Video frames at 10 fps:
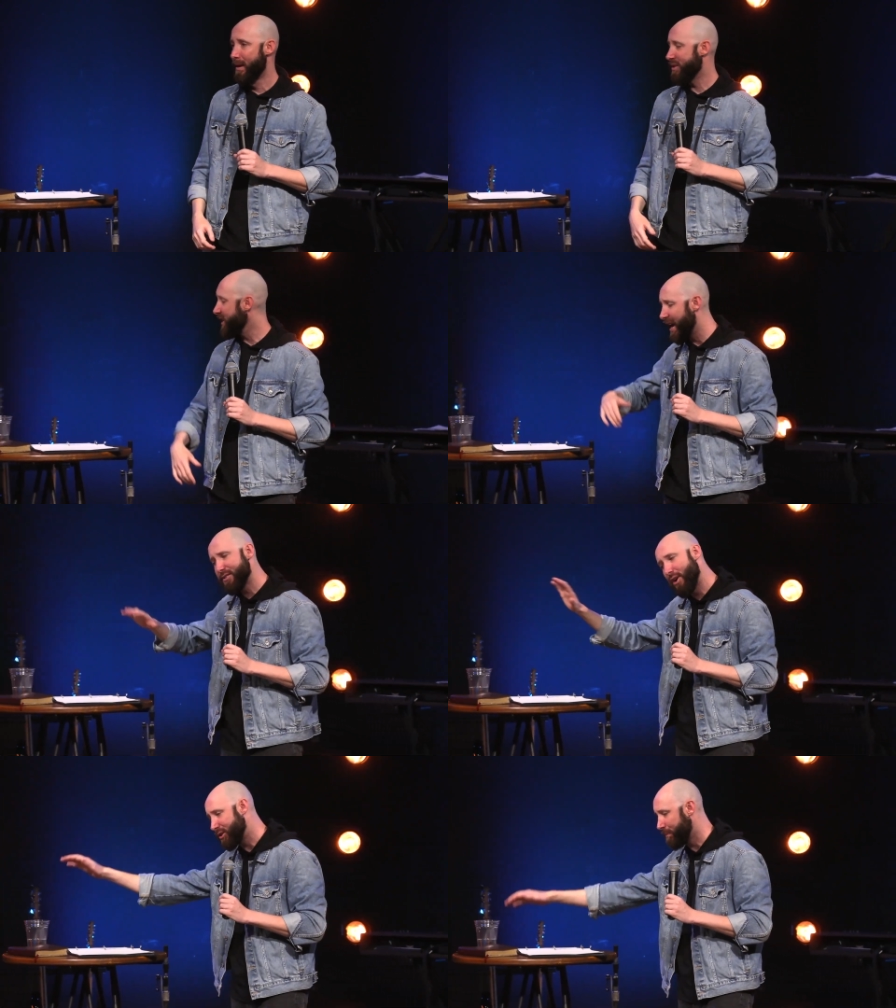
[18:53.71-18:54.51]
But see, I
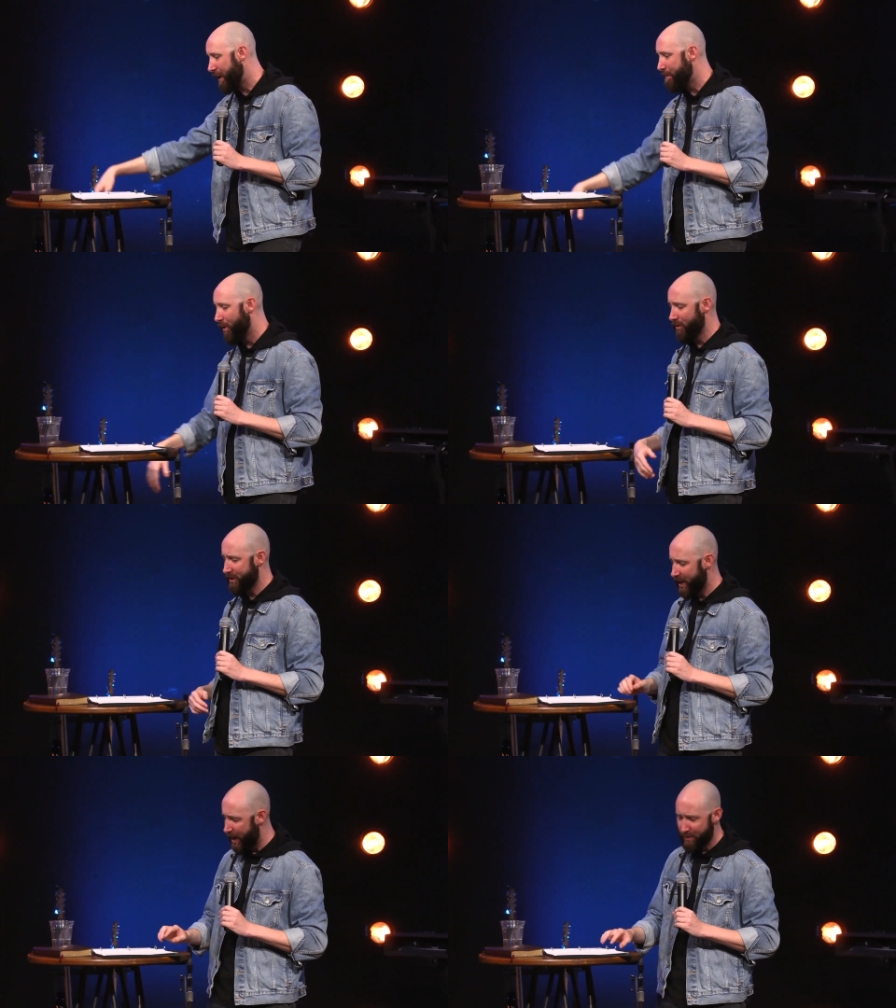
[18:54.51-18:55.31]
talk to people all the
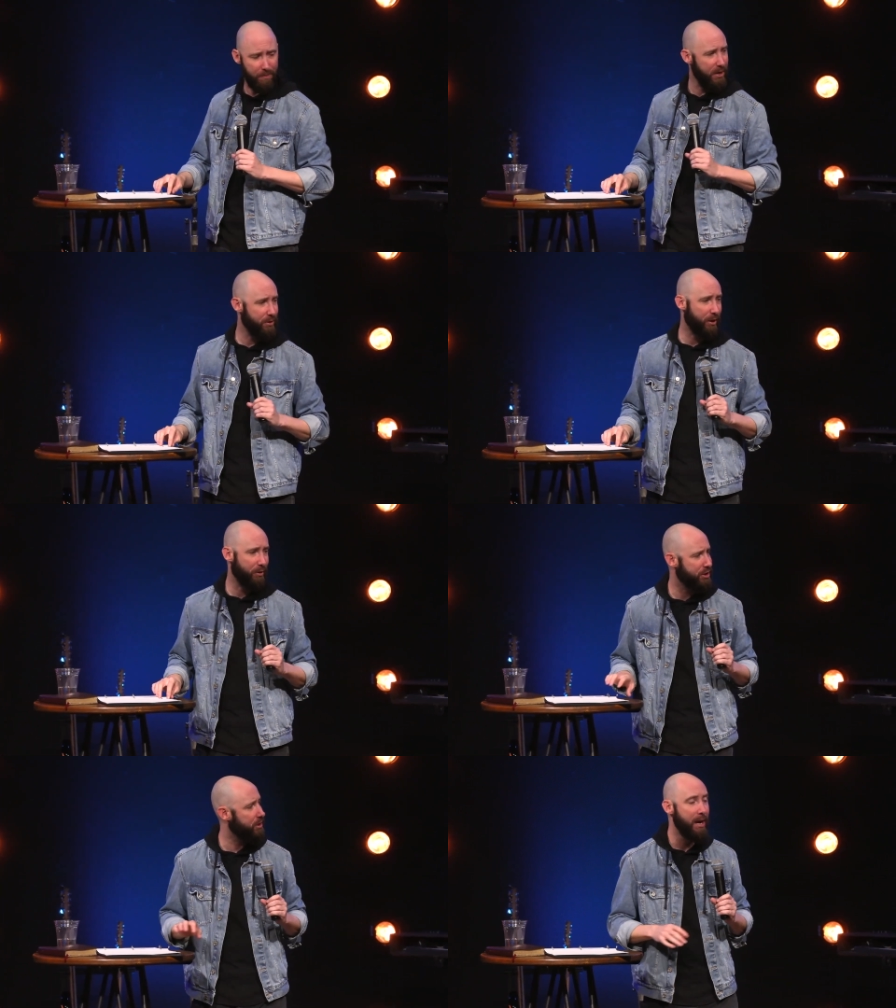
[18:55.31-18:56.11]
time, especially
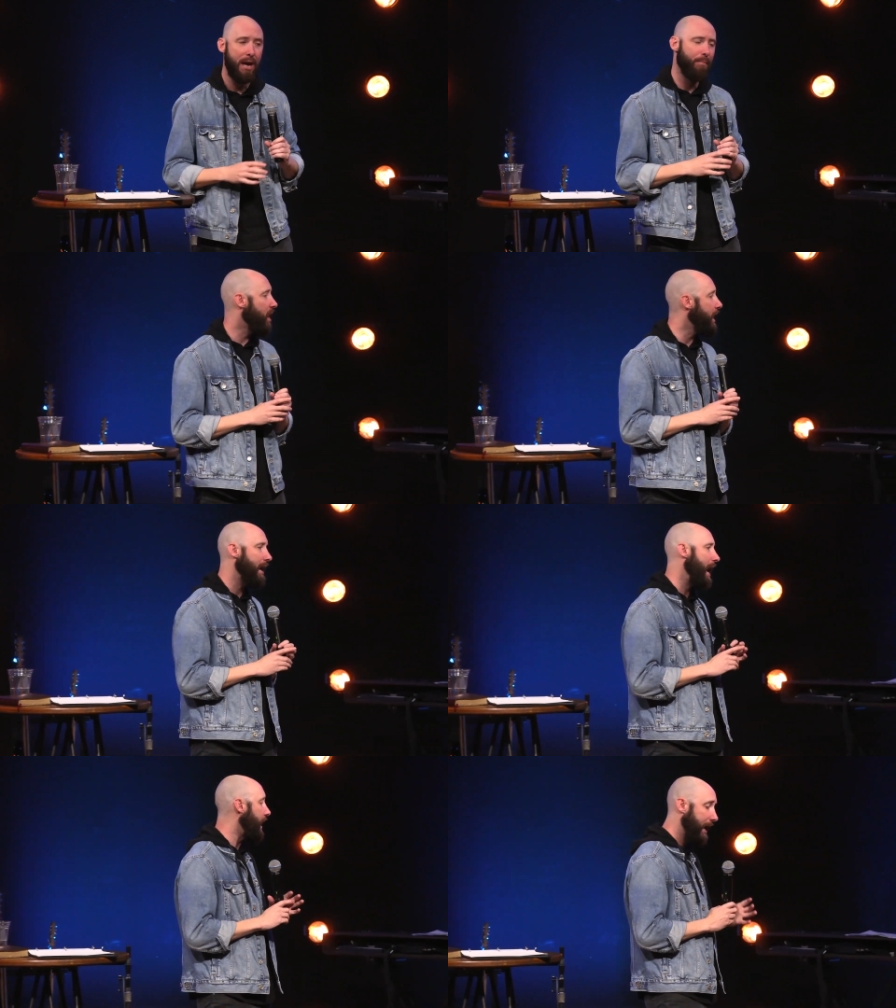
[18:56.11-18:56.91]
Christians. Brian, I,
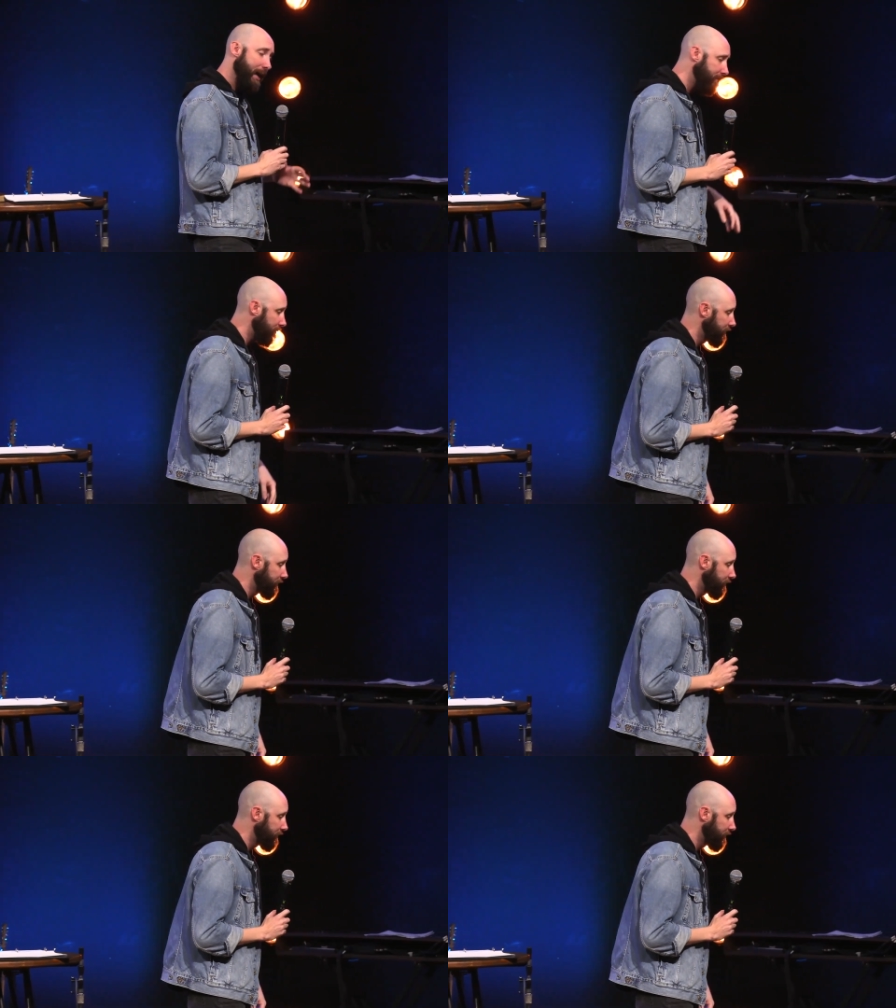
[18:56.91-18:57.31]
I can't.